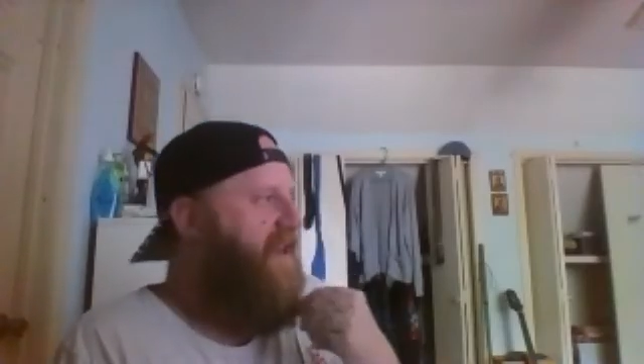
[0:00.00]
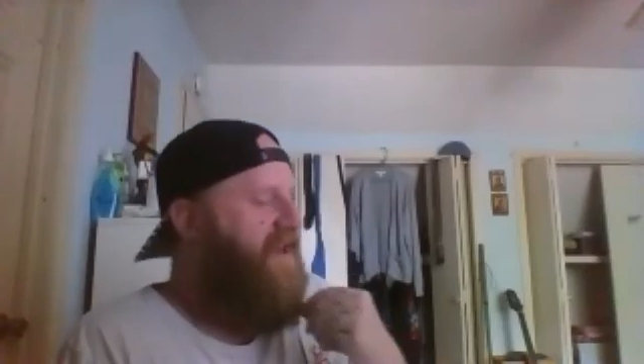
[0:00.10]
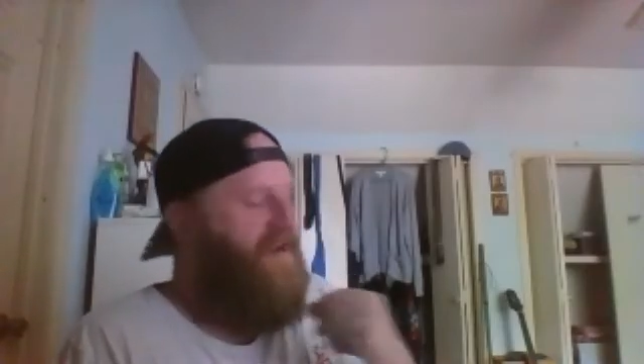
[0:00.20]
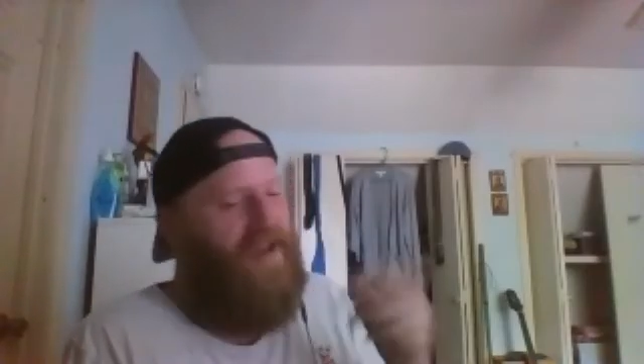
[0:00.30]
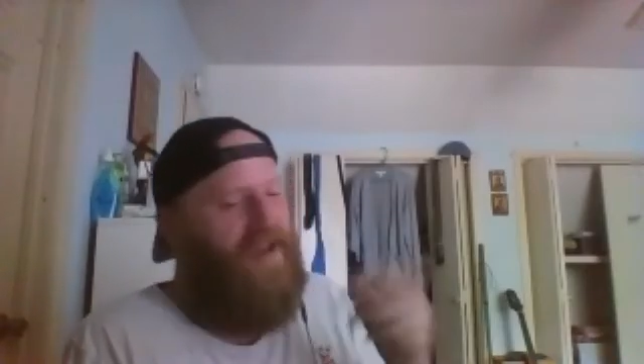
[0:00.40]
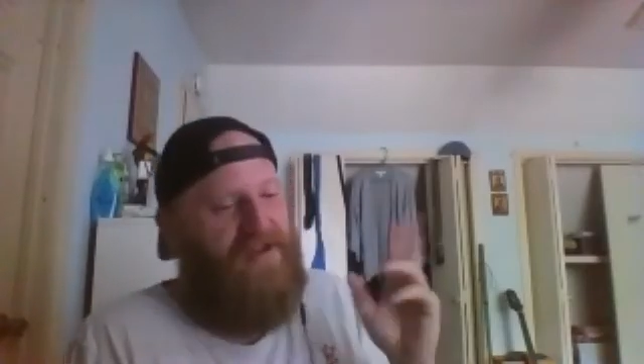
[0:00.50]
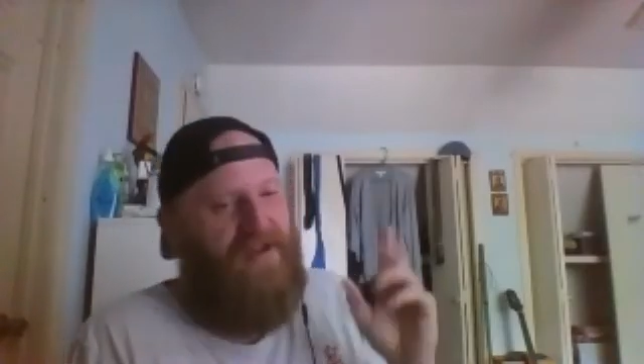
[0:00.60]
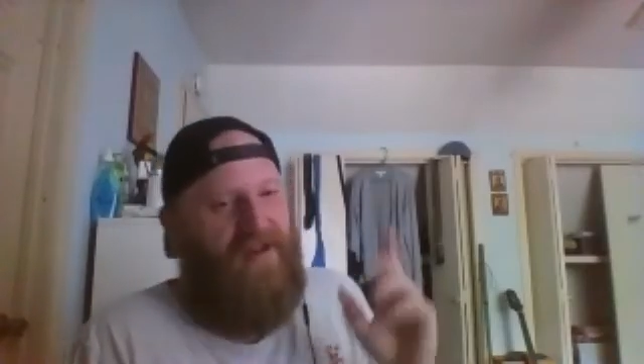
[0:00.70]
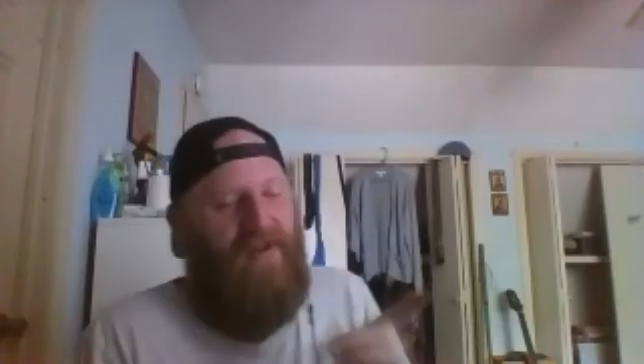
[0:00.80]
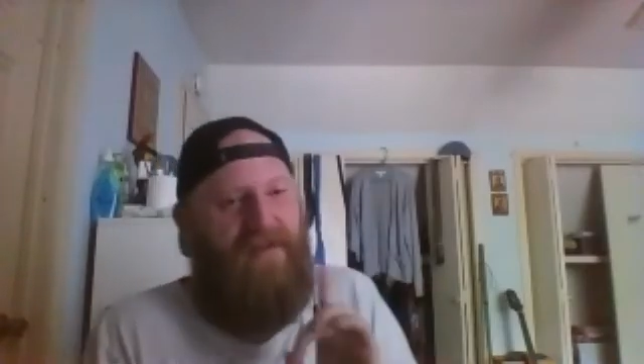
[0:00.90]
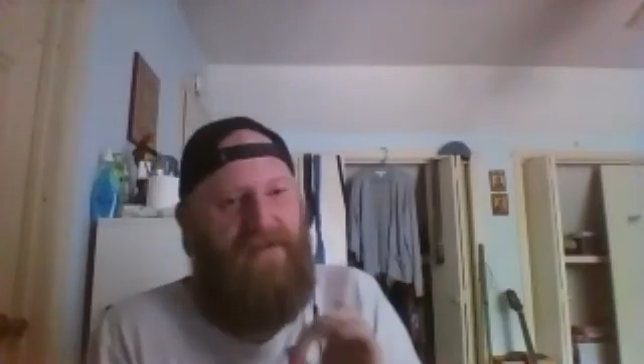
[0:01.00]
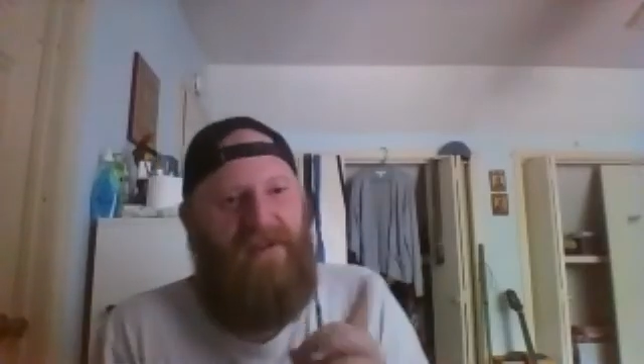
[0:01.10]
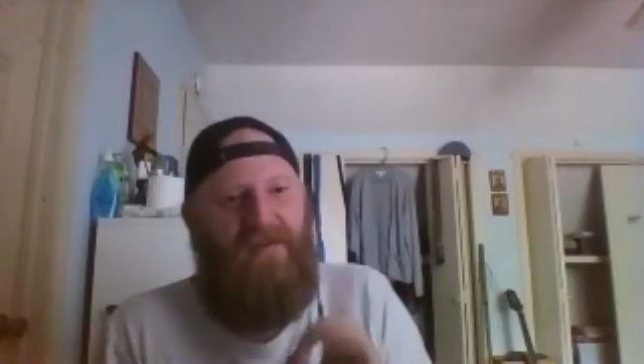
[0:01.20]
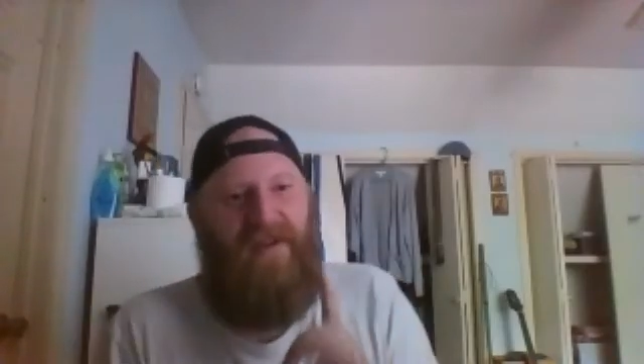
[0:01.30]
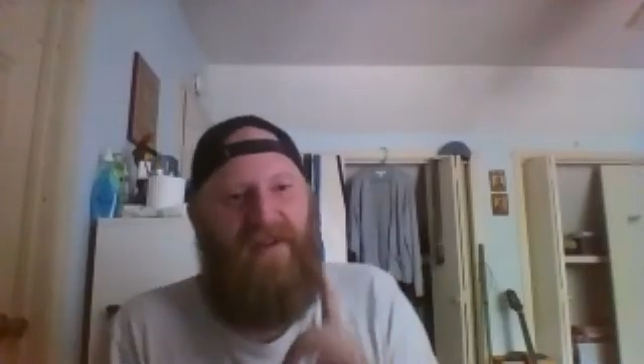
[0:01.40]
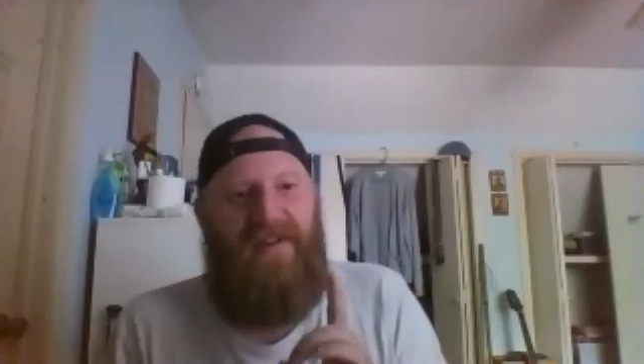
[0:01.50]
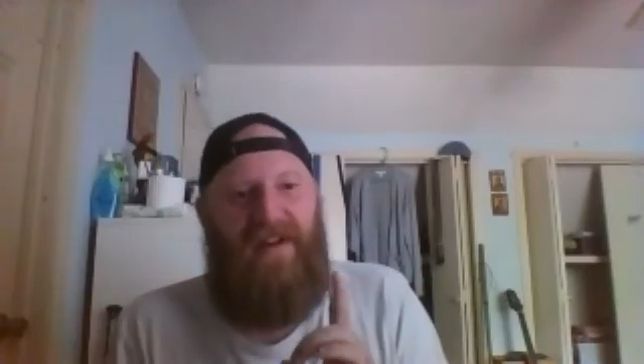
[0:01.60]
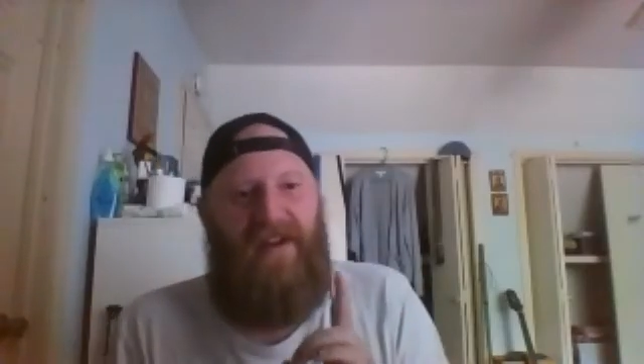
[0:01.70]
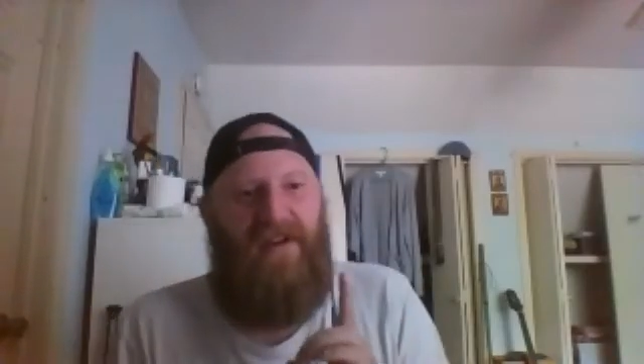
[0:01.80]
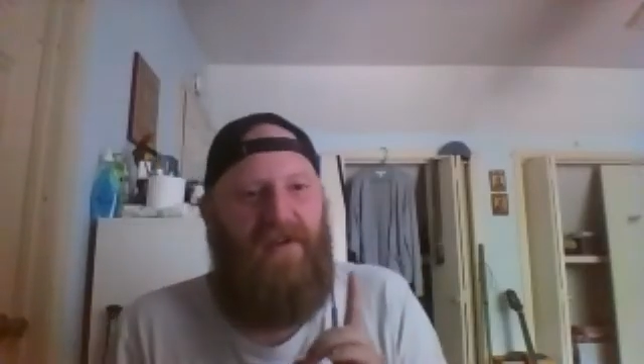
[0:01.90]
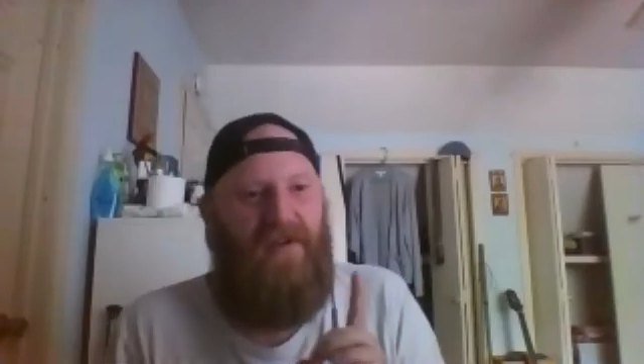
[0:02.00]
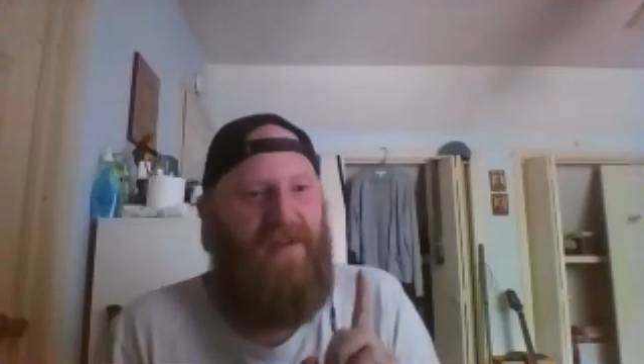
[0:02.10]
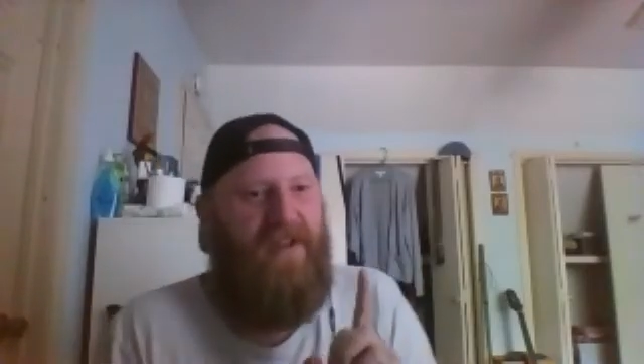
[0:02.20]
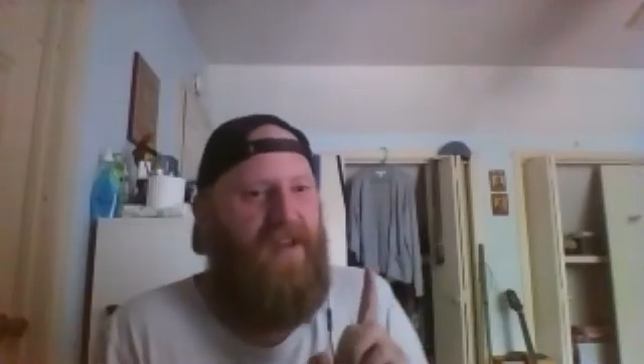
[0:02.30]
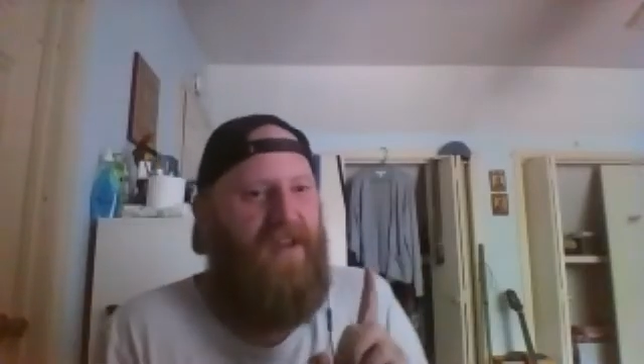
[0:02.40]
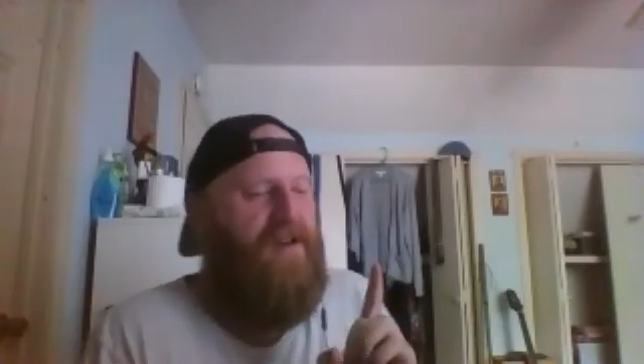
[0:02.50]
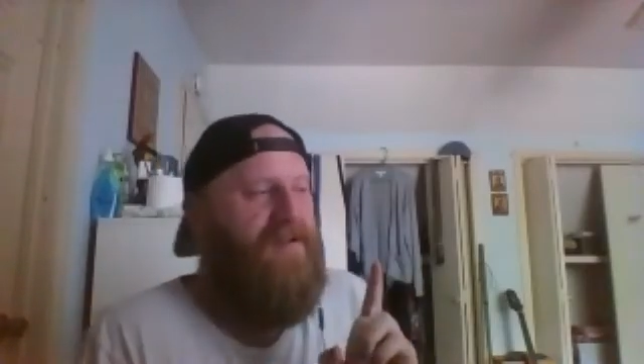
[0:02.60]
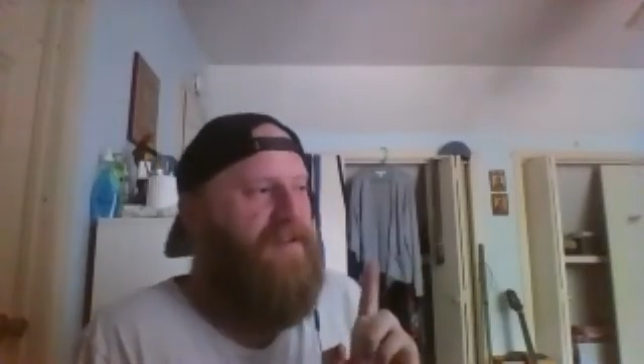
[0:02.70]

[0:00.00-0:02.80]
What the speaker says: And actually, arriving in the mail today should be that